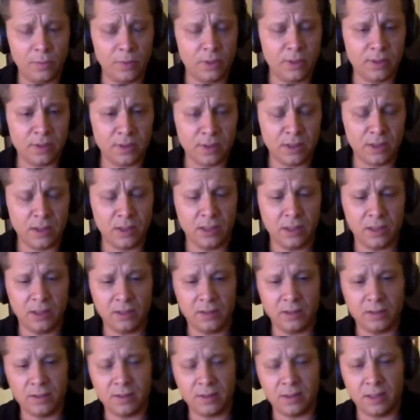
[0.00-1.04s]
you must see and
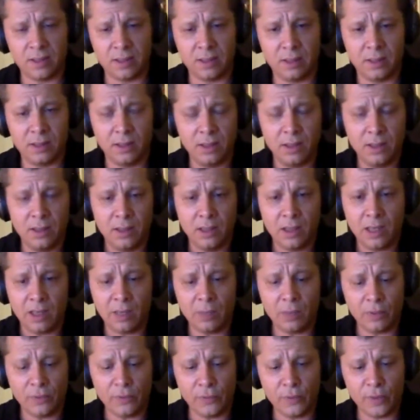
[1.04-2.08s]
understand
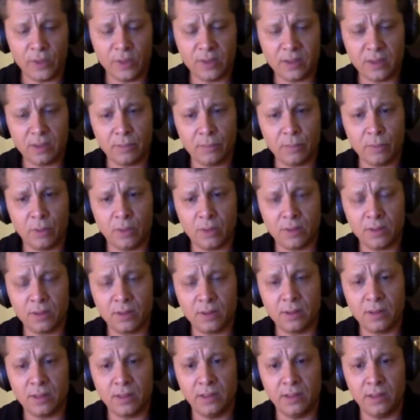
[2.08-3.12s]
our friends and
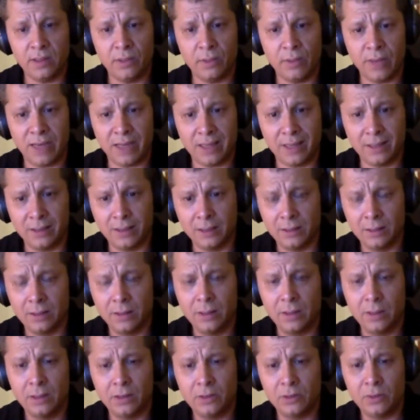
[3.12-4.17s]
brothers in Iran
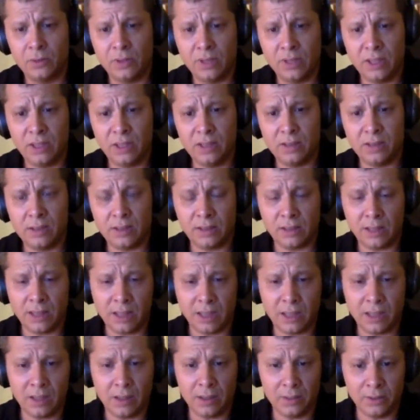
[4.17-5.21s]
today that
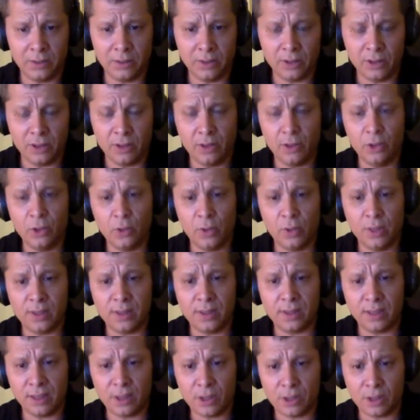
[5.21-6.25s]
are under
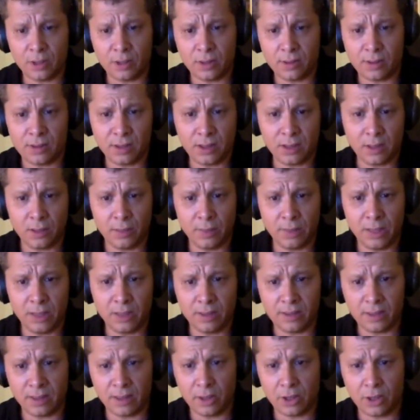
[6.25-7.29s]
US sanctions,
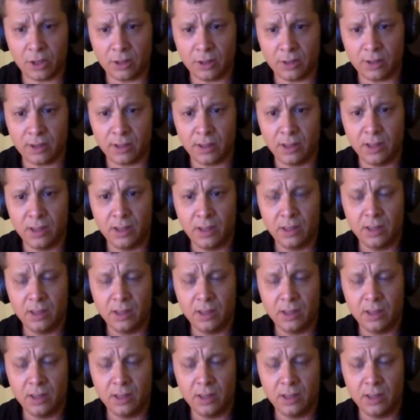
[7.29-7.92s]
economical sanctions.